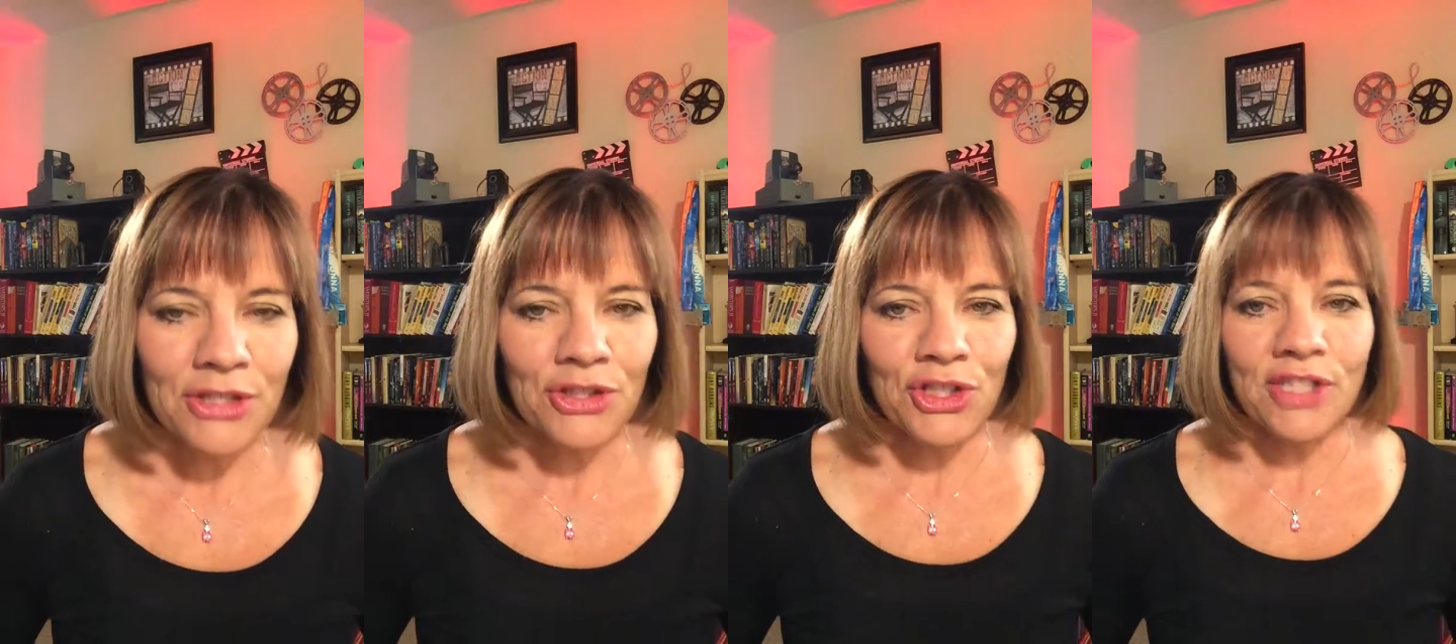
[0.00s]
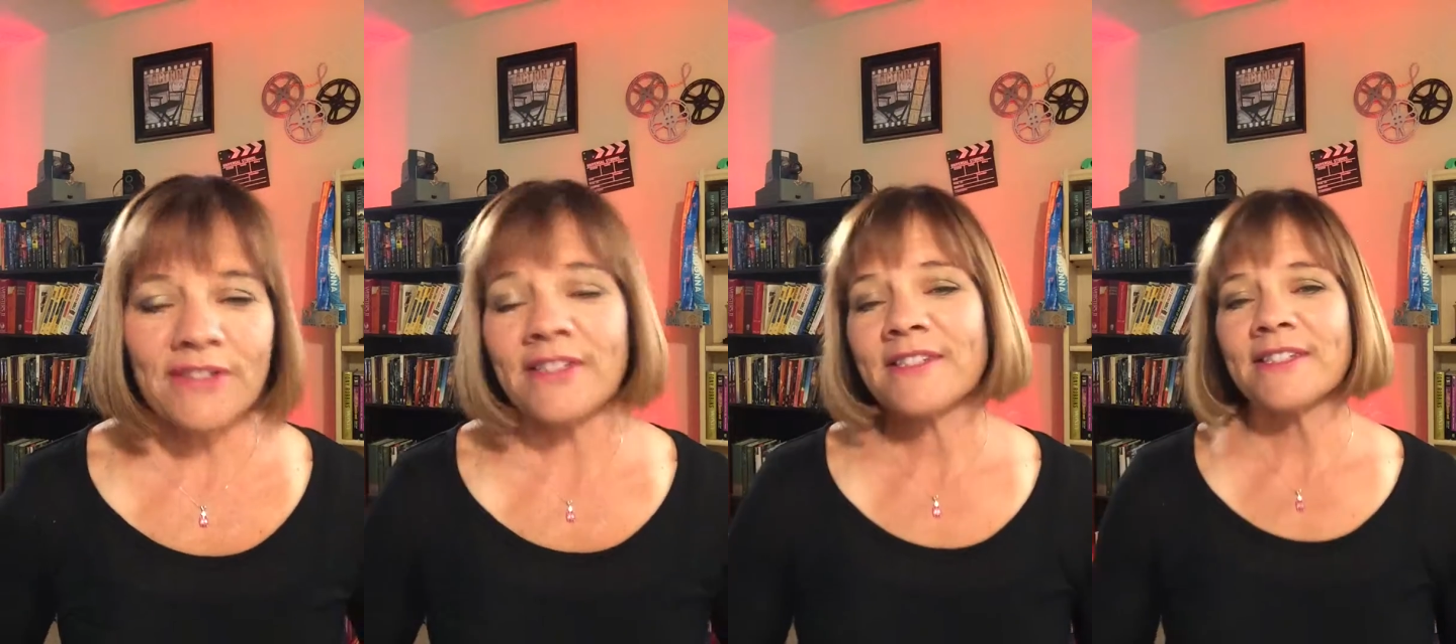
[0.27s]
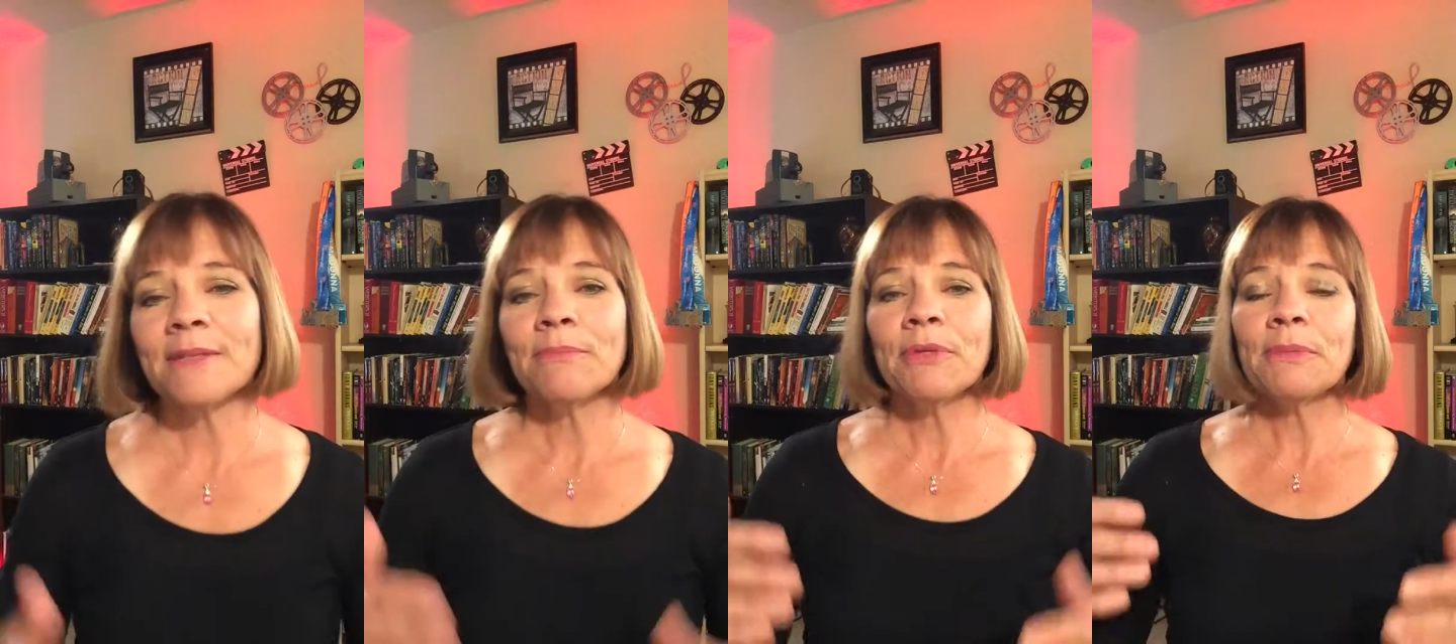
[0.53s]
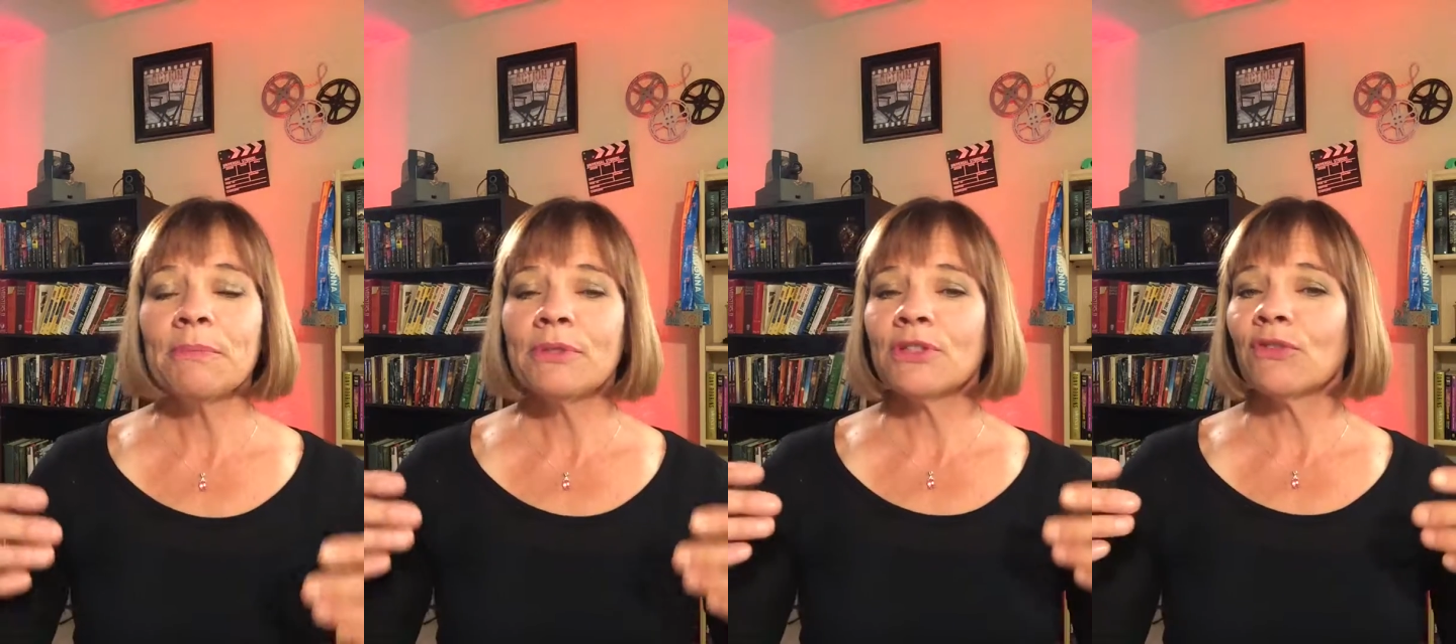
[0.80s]
Jesus
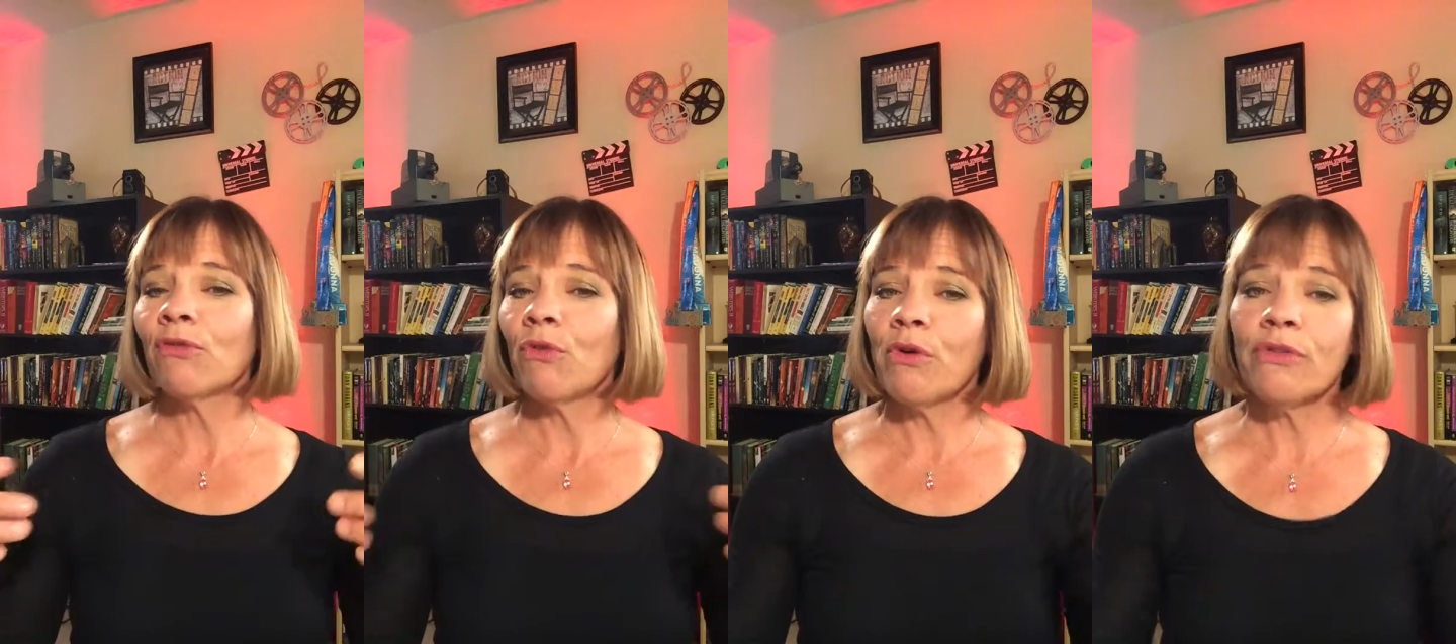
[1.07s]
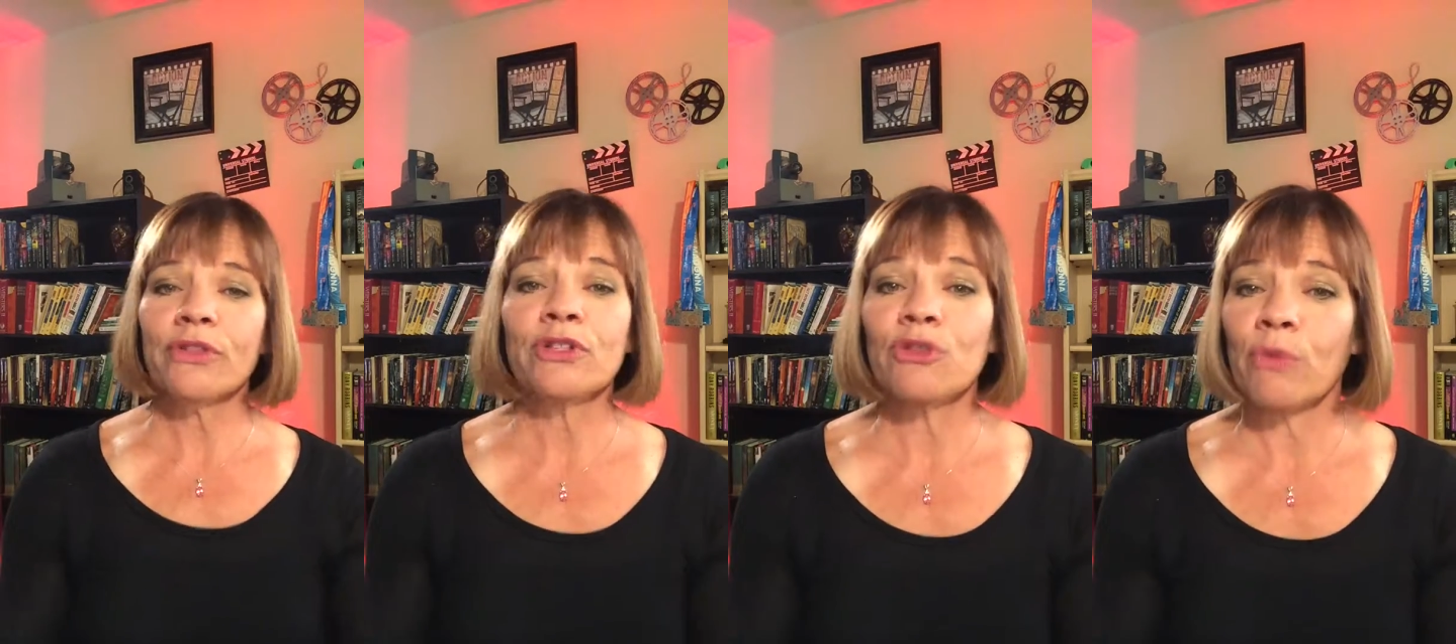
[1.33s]
simply puts forth the